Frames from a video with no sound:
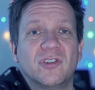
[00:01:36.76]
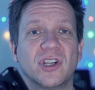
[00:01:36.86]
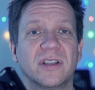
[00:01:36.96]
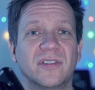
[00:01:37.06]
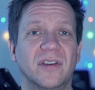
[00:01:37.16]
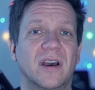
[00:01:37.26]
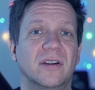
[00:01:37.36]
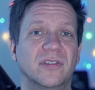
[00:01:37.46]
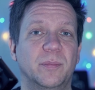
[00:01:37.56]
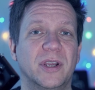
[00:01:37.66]
shutters
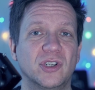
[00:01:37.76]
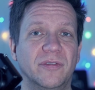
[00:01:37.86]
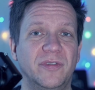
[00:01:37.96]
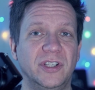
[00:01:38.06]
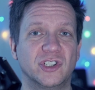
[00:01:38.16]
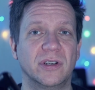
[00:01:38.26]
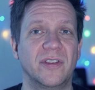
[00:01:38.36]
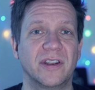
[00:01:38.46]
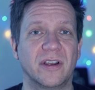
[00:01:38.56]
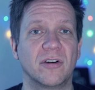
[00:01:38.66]
are a special feature
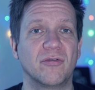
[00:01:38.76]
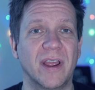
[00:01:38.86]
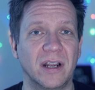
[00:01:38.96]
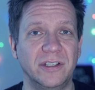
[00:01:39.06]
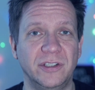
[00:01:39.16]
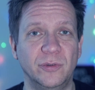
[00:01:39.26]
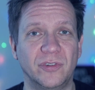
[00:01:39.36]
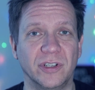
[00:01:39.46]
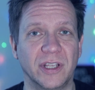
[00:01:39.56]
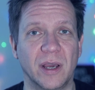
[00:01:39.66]
that are rarely
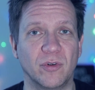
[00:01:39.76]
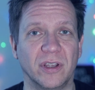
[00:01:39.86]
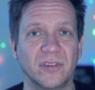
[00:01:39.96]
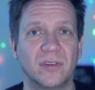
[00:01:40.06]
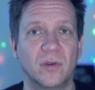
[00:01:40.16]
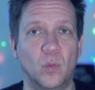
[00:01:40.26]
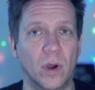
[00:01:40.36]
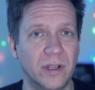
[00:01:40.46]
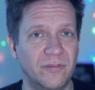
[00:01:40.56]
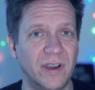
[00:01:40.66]
used in cameras.
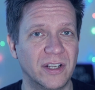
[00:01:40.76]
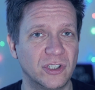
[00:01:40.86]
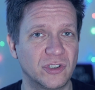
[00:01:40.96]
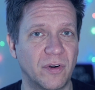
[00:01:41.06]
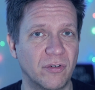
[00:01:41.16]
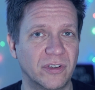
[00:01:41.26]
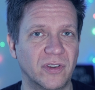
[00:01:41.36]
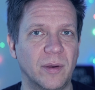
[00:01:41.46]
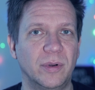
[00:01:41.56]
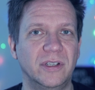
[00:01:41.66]
One advantage, for
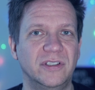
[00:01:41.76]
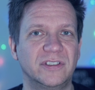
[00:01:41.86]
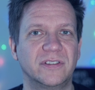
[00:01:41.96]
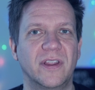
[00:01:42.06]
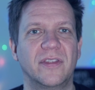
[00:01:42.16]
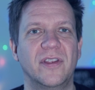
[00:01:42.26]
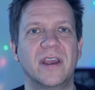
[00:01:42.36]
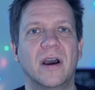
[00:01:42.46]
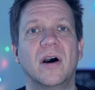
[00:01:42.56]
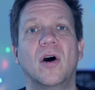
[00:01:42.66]
example, is that
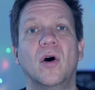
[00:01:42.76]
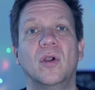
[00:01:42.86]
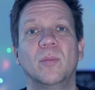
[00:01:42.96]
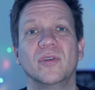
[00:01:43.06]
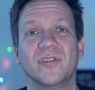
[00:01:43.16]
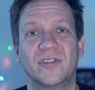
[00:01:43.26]
they are almost